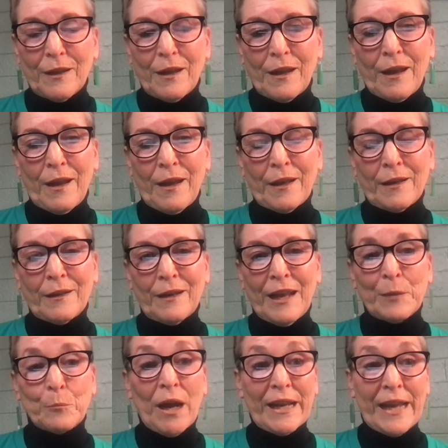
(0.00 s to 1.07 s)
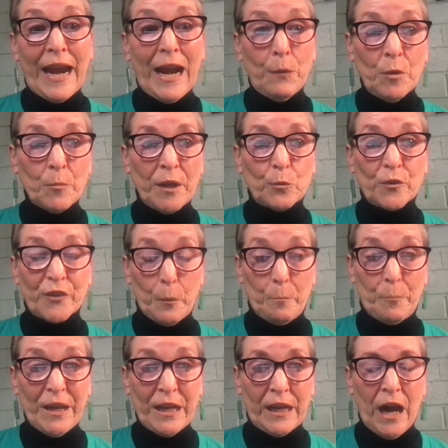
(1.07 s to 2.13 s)
And my cameraman was a
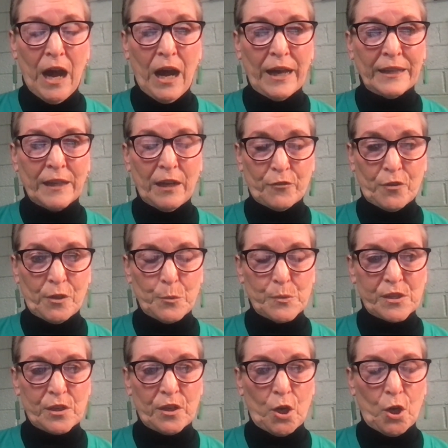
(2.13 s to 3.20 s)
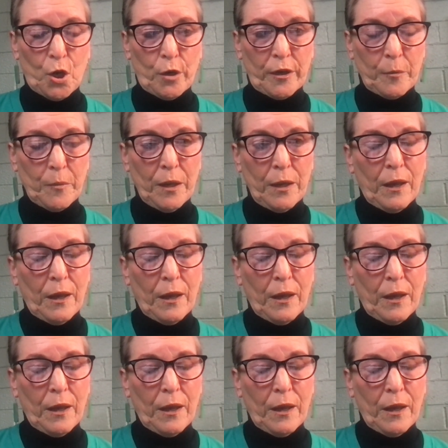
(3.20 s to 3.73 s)
big guy, and I thought he was going to hurt him.